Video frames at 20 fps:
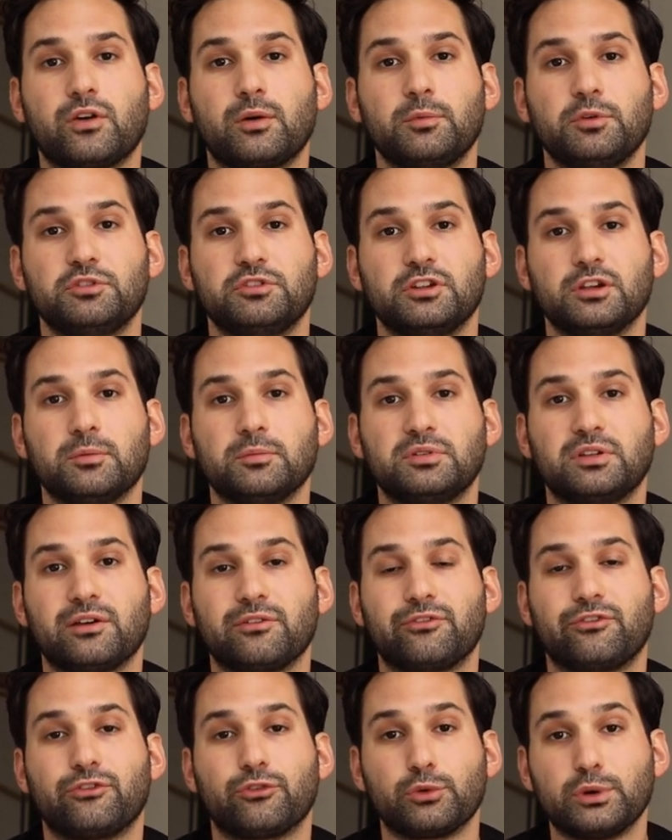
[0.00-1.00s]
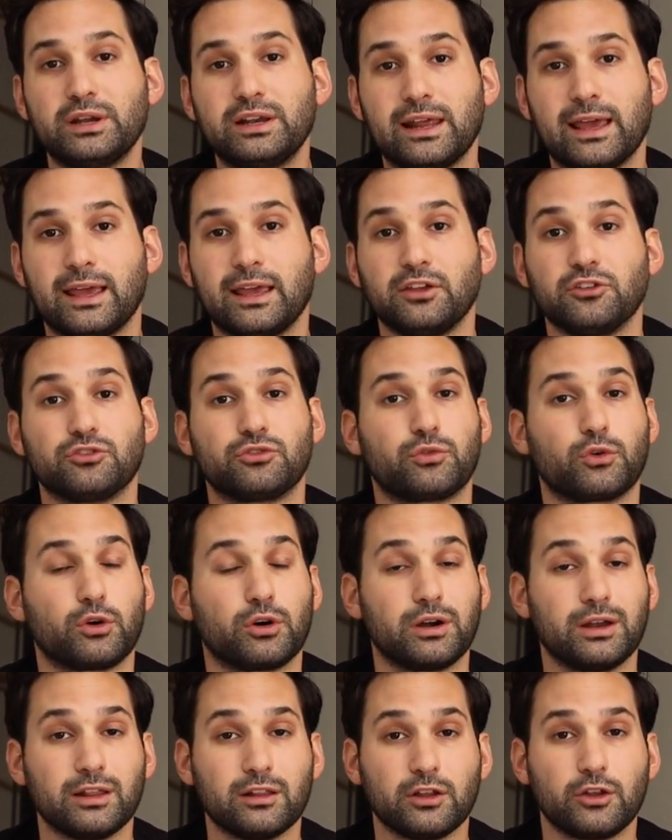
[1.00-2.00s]
of our museums have free days
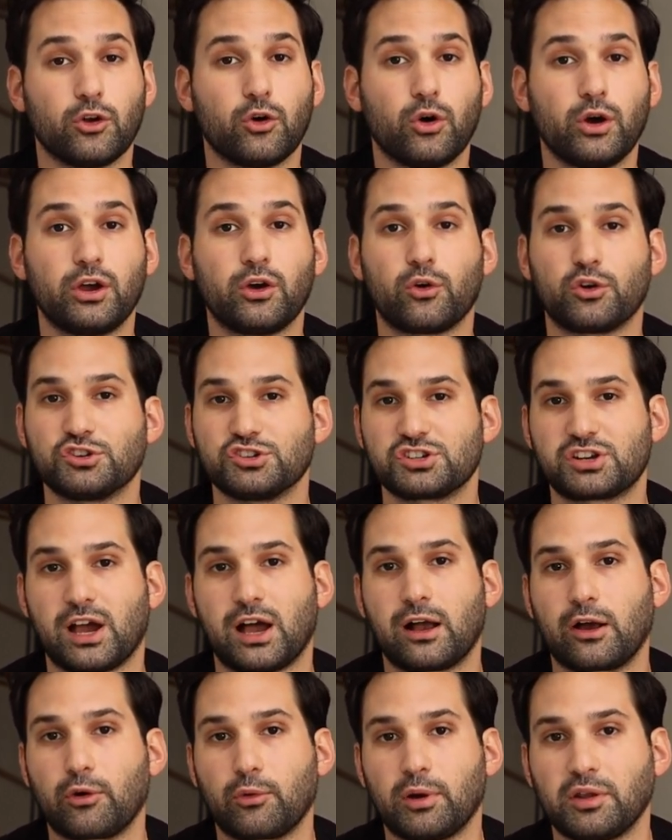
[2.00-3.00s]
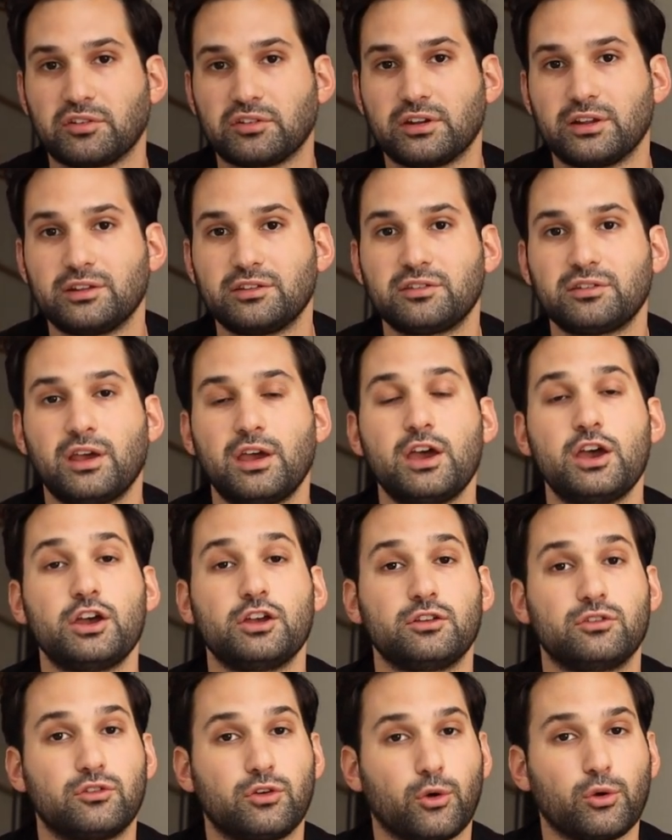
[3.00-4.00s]
for Illinois or Chicago residents.
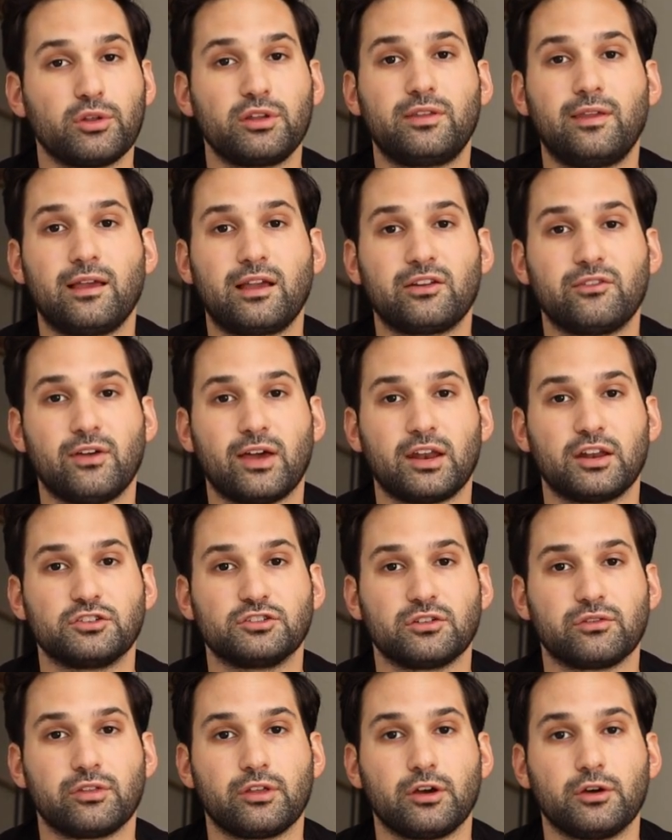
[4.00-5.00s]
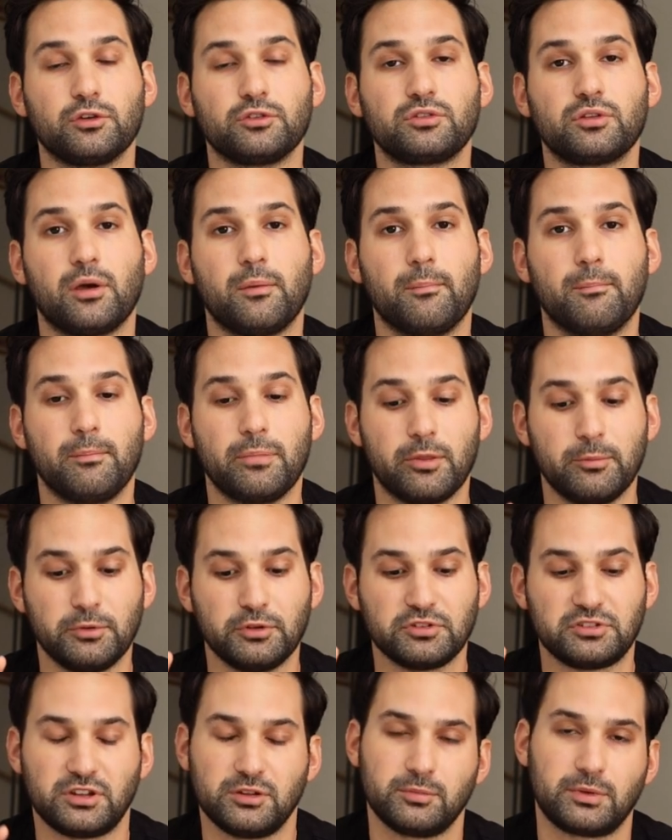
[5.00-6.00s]
Totally take advantage of those. The
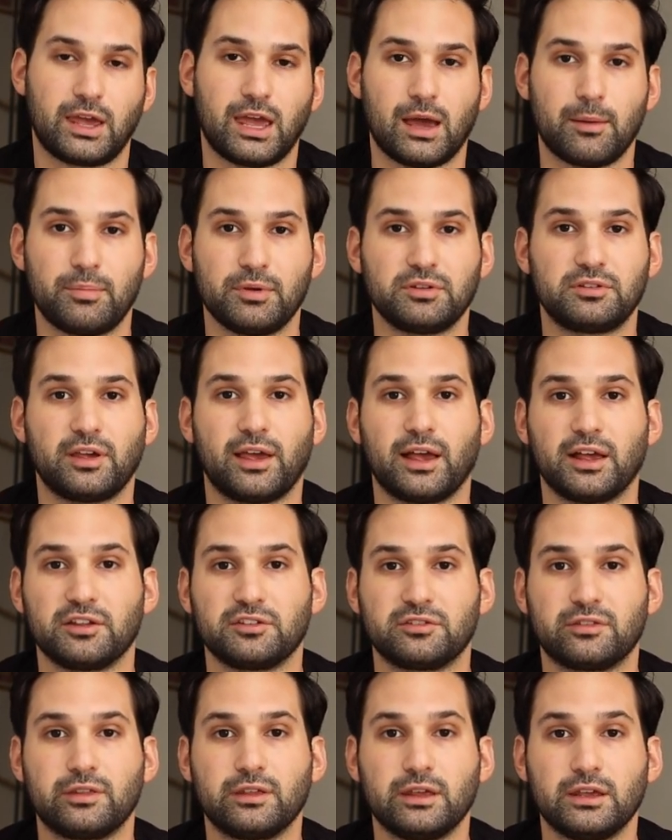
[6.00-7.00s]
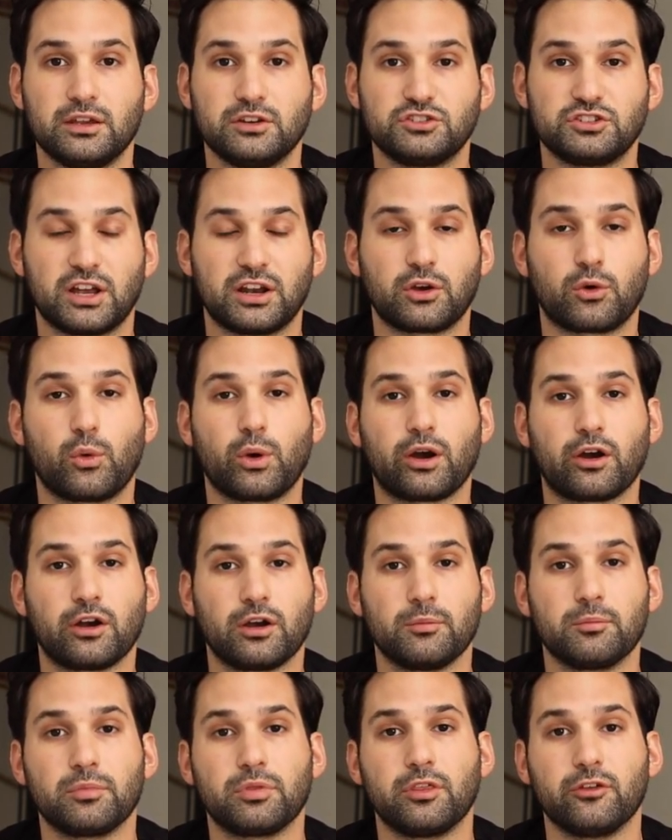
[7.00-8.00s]
museum campus has the Shedd
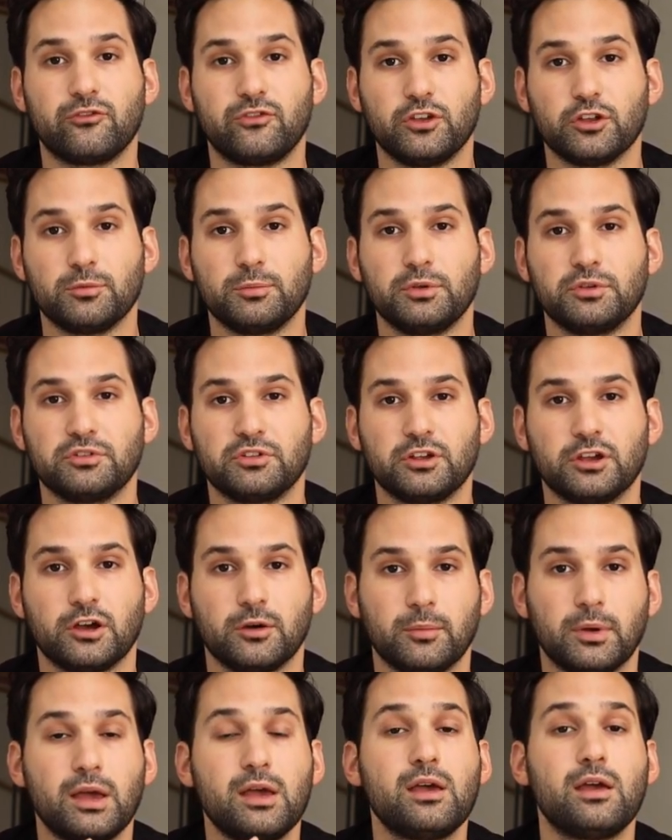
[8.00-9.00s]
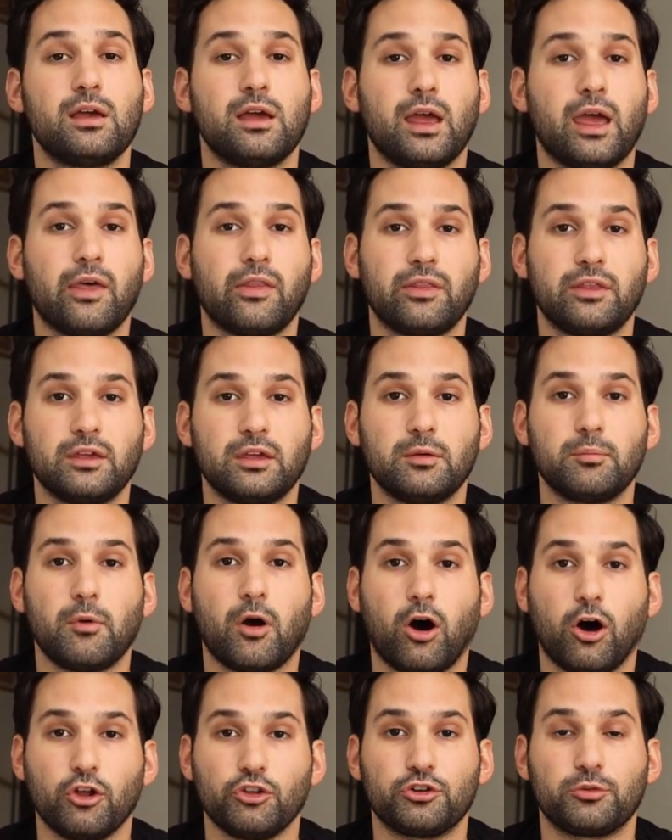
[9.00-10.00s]
Aquarium, the Field Museum, and the
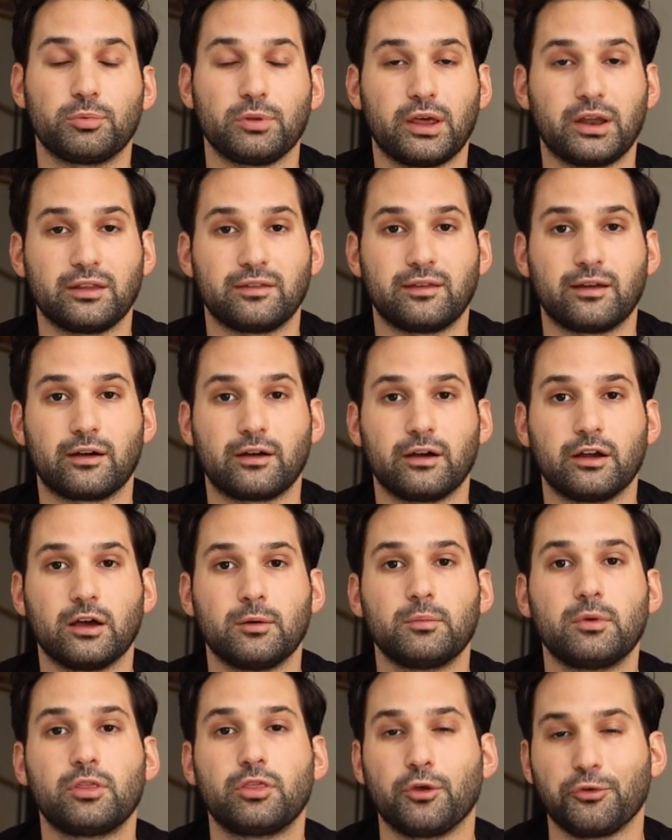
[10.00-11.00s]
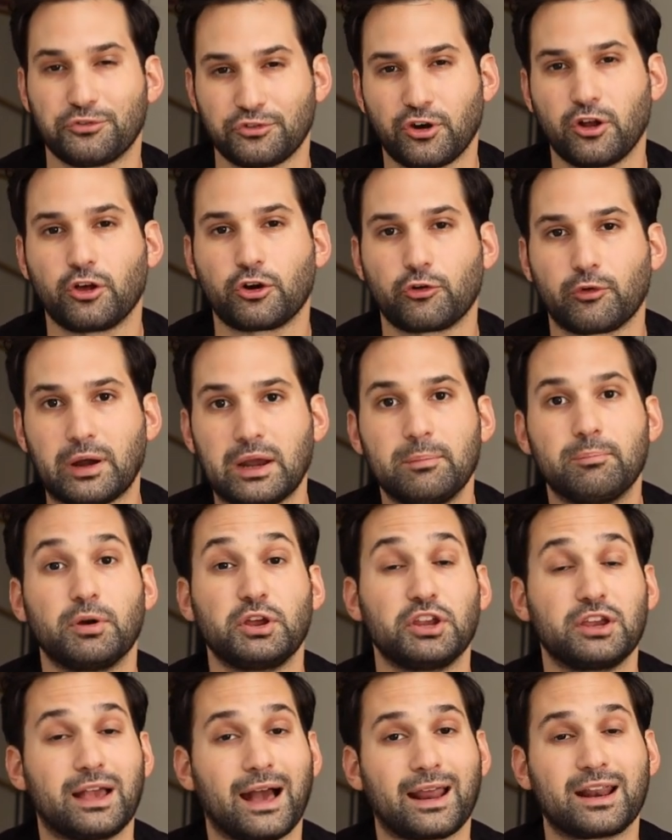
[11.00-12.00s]
Alder Planetarium. Those are all great,
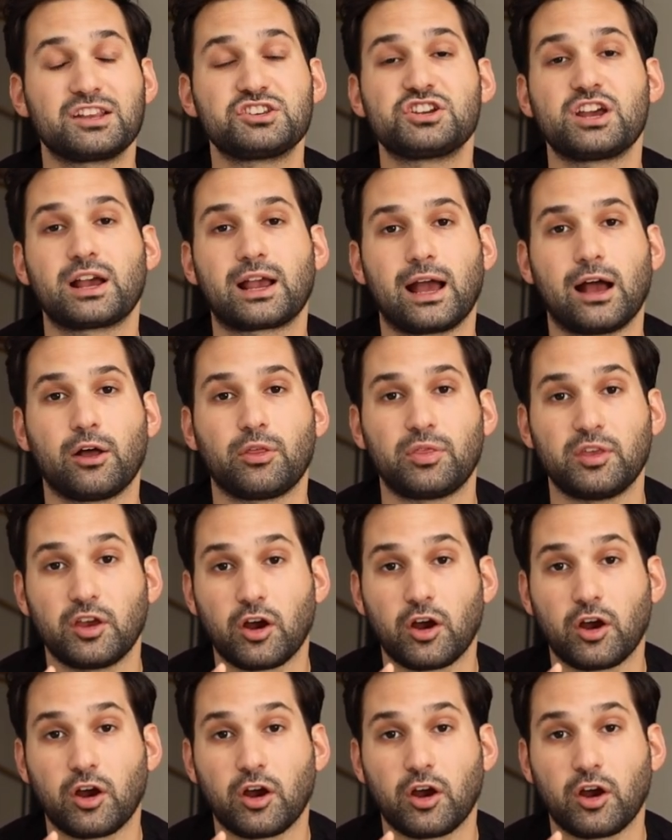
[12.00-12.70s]
but you gotta check out